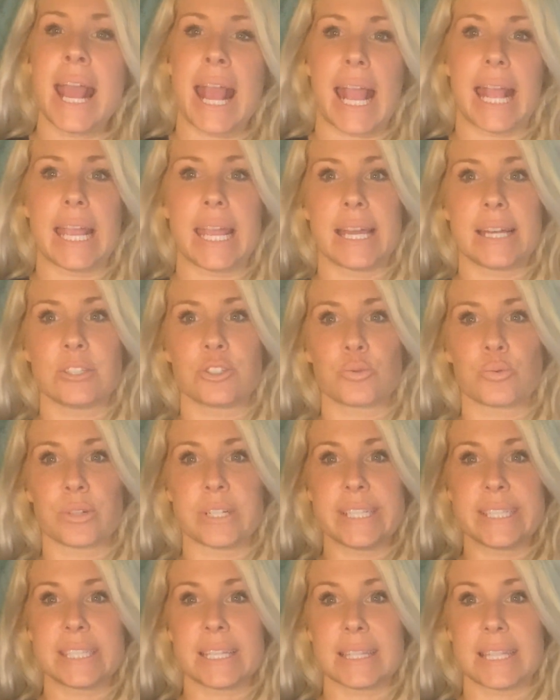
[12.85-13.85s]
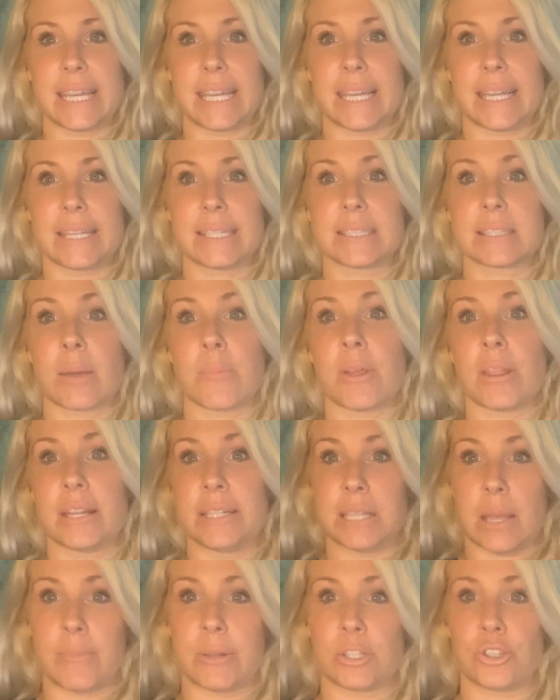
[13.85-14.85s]
And recently, some of the
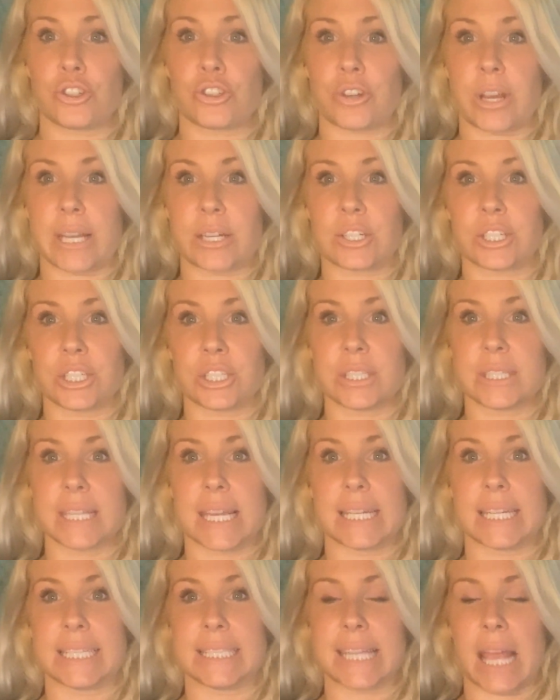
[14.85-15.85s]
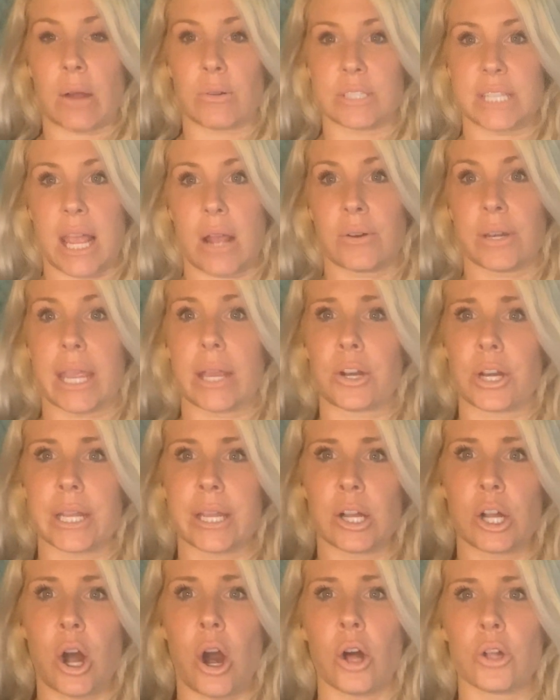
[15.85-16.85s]
demonstrators in a downtown
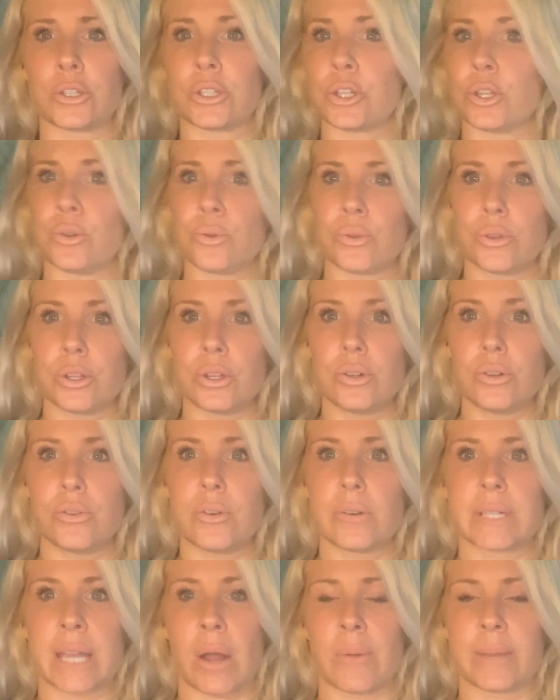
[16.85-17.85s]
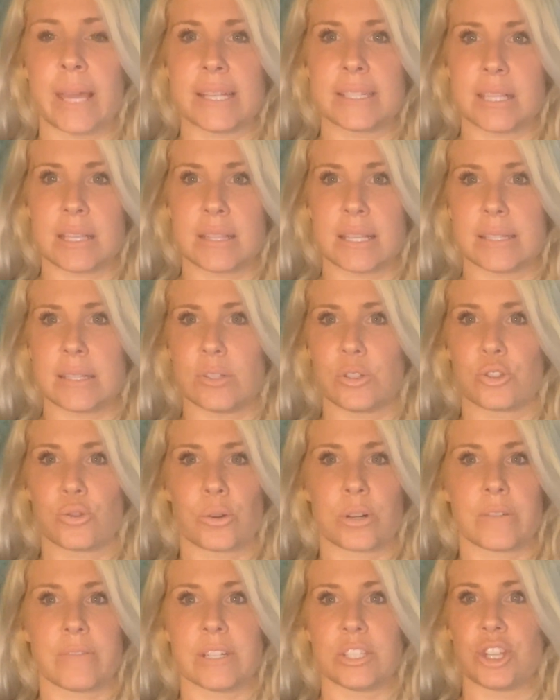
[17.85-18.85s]
area called NuLu, now I'm guessing this is
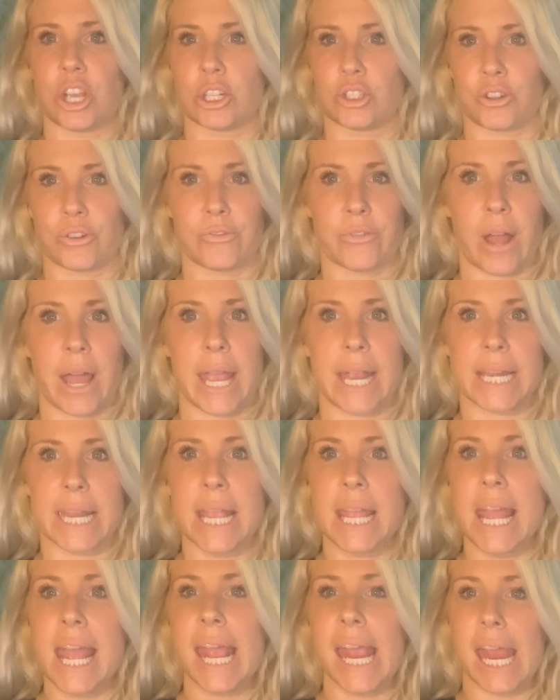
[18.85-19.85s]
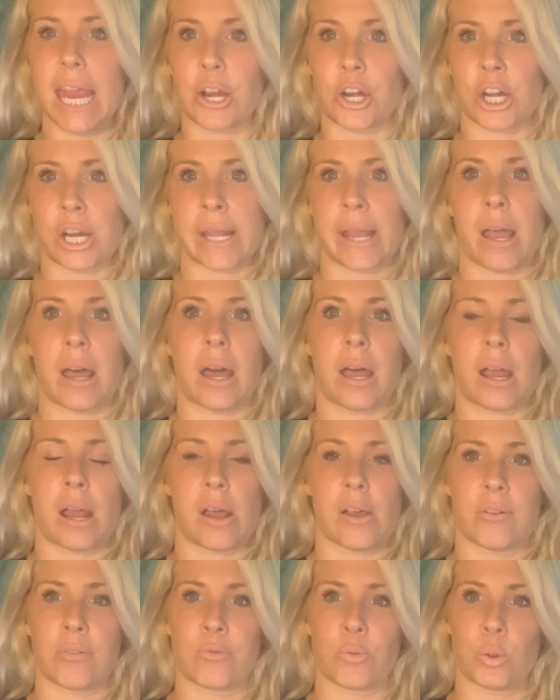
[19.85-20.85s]
sort of a gentrified area
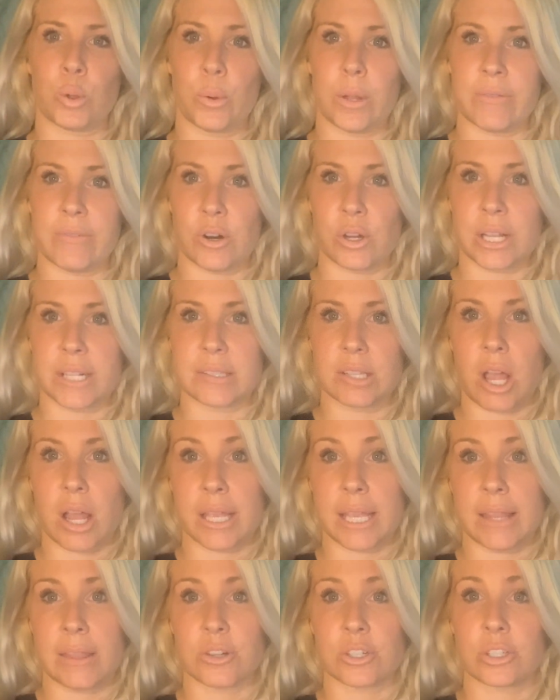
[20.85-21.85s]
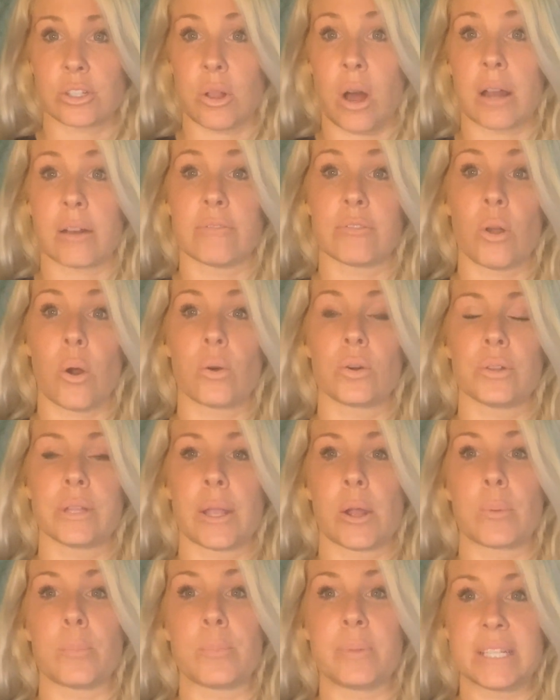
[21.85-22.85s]
of Louisville, Kentucky. There's a lot of locally
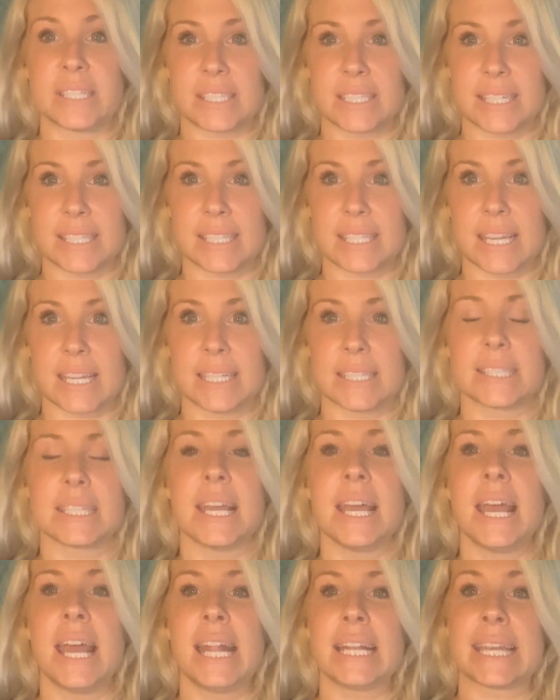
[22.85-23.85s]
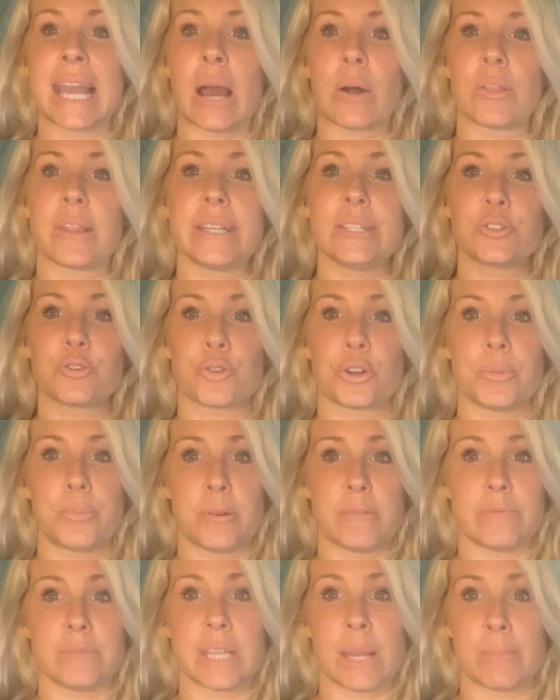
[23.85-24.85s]
owned businesses. Now, this group
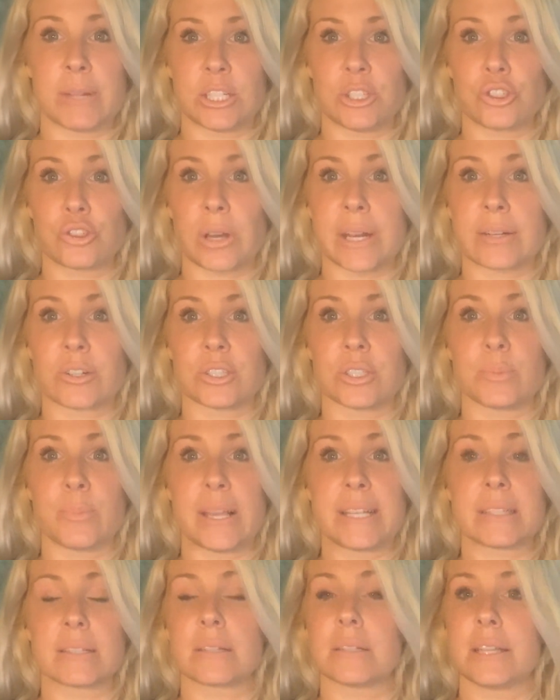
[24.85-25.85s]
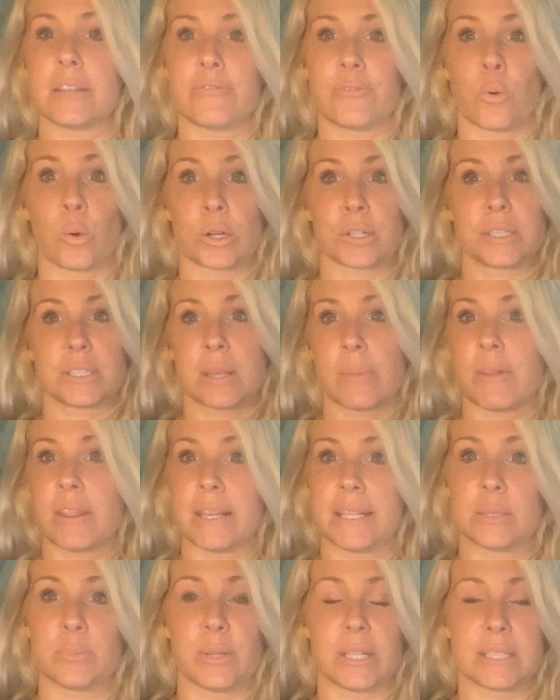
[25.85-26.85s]
of demonstrators basically forced some of
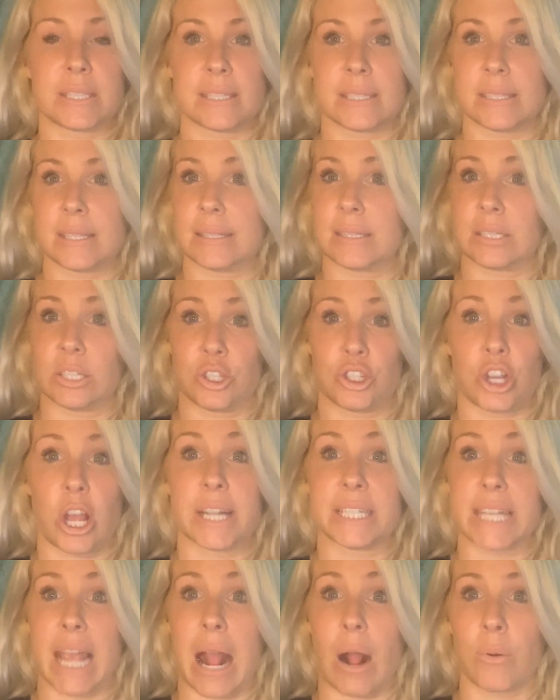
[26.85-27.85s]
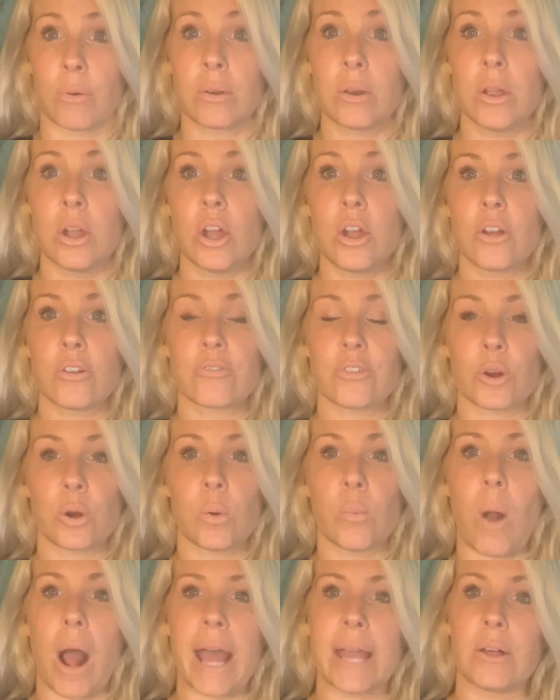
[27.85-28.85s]
these businesses to shut down for a
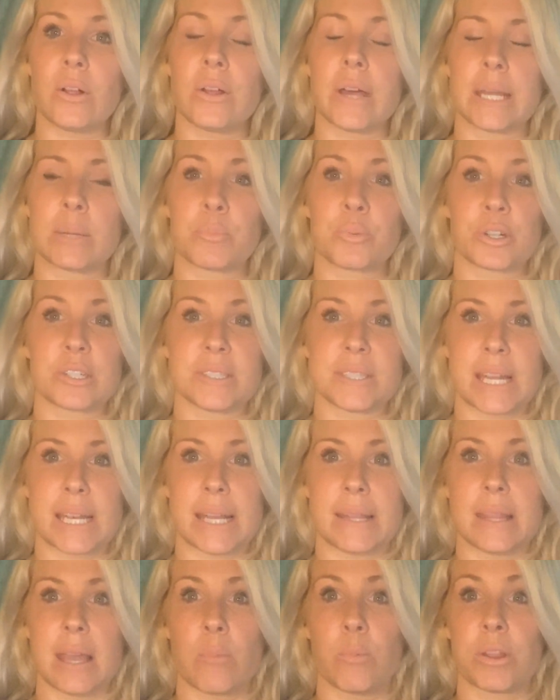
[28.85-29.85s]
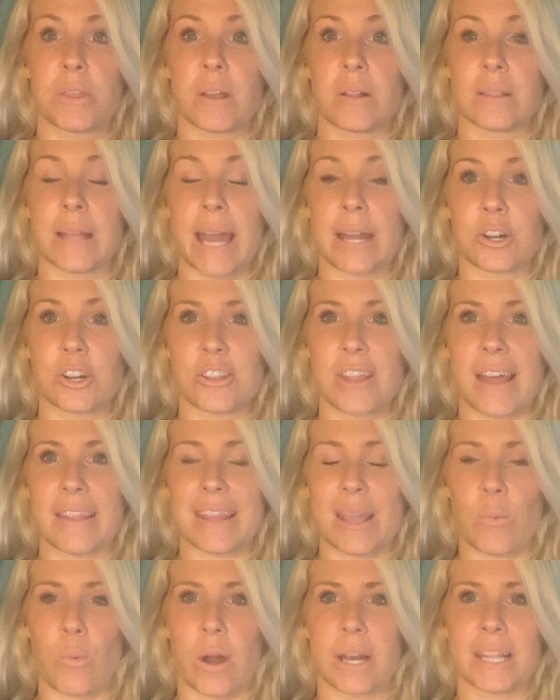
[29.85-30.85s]
while and presented them with a letter that
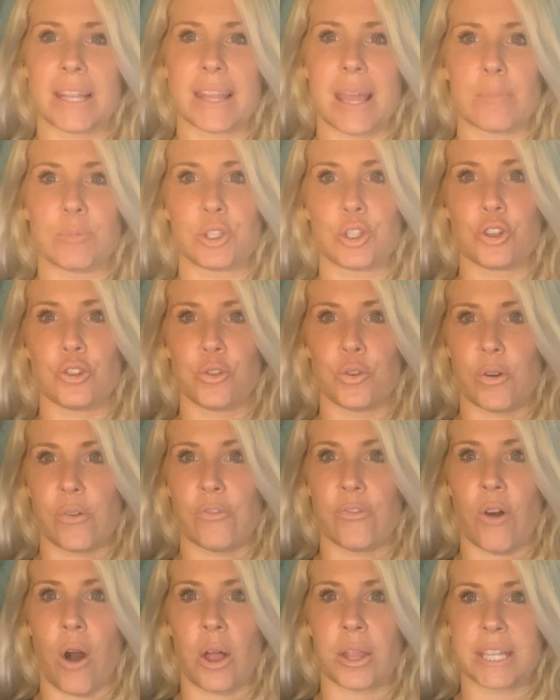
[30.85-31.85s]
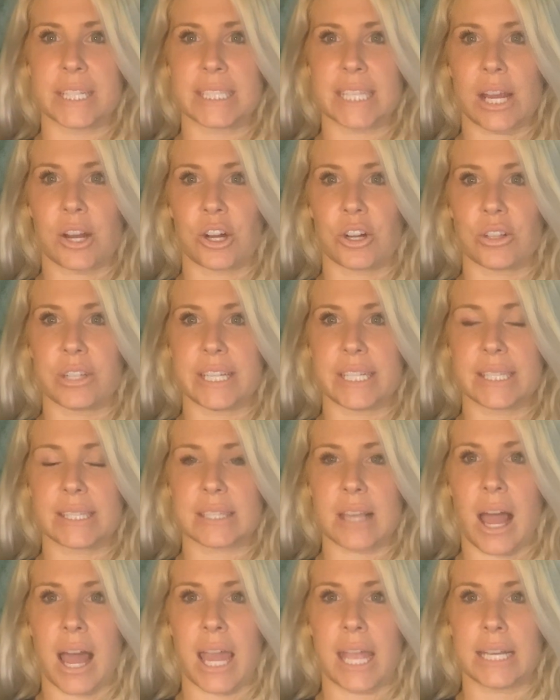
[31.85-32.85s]
they wanted them to voluntarily
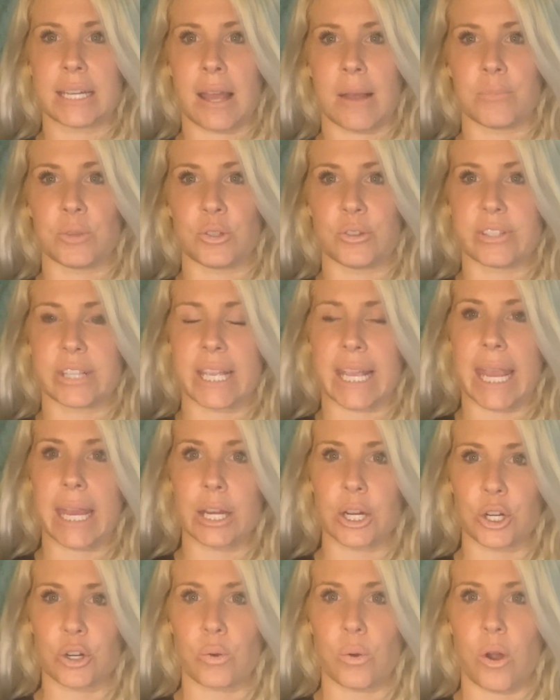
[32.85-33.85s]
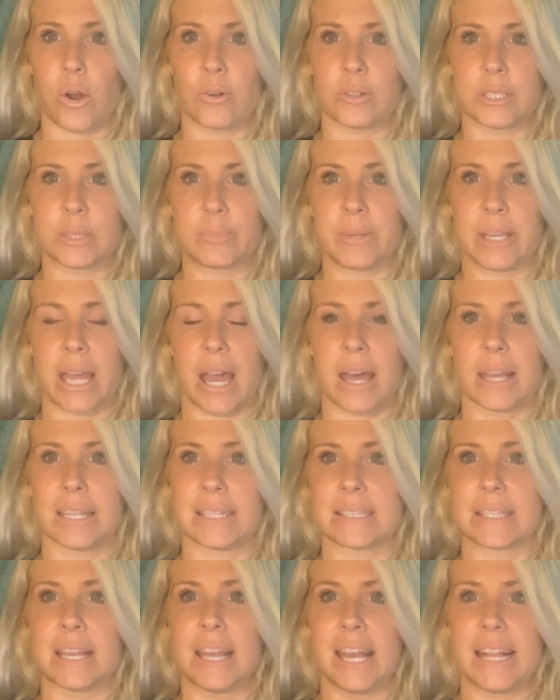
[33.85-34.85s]
sign. I'm using air quotes
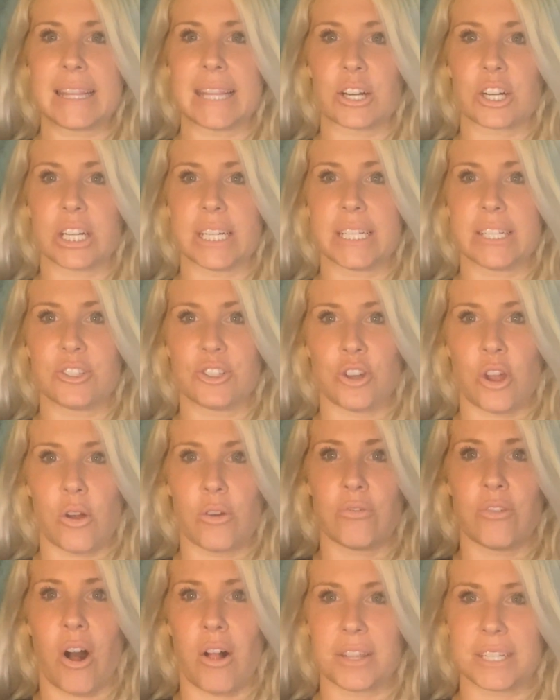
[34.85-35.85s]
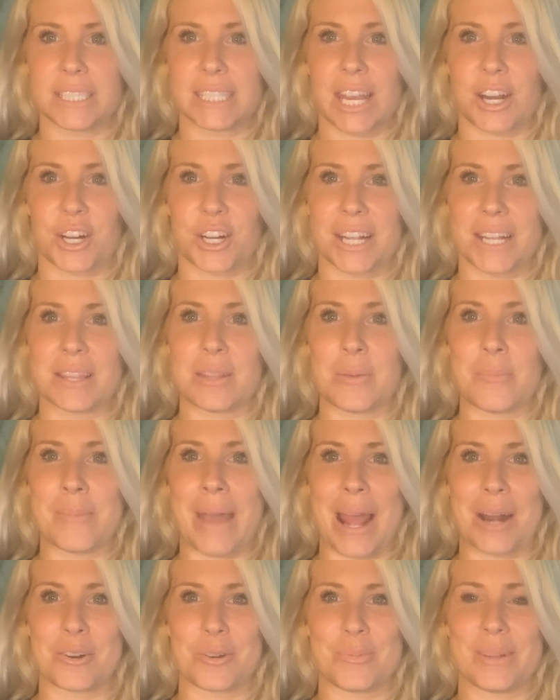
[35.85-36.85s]
because there is no voluntary in the
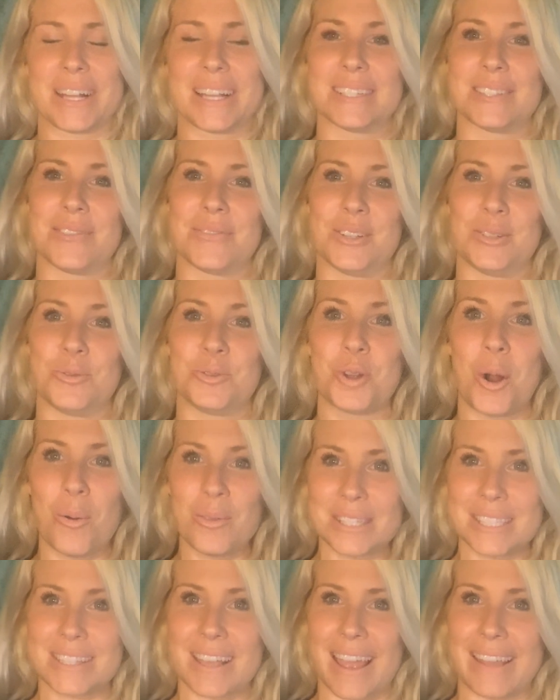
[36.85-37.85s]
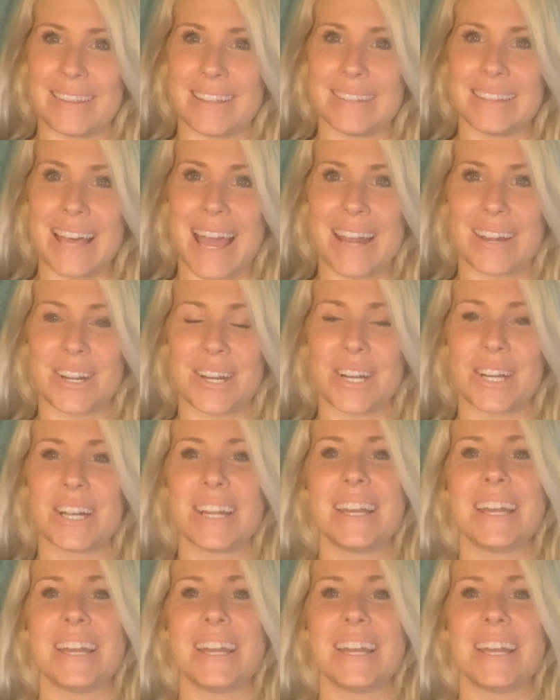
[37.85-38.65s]
matter, because if you don't sign the letter,